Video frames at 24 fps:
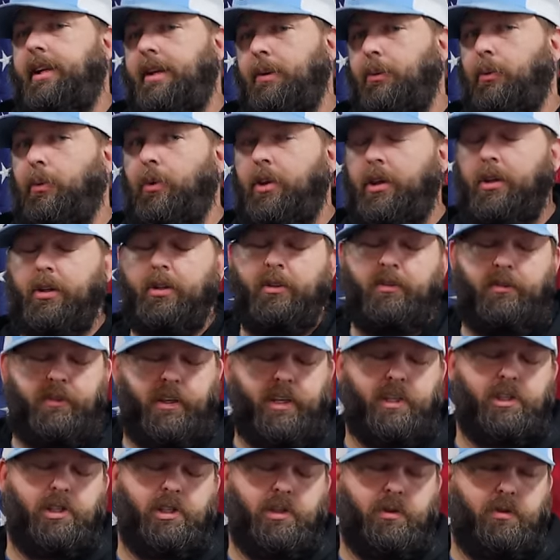it will
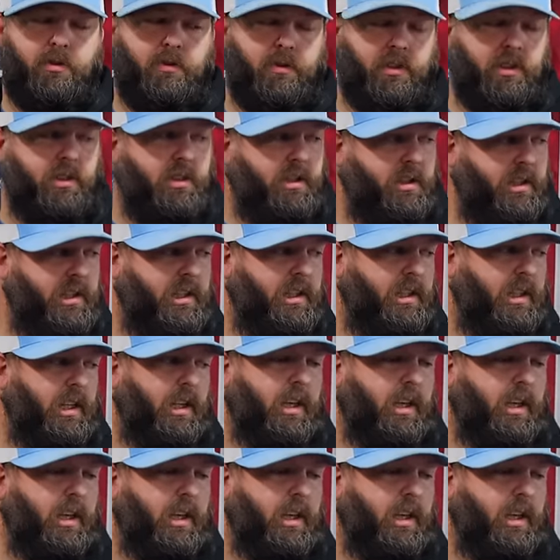affect you eventually.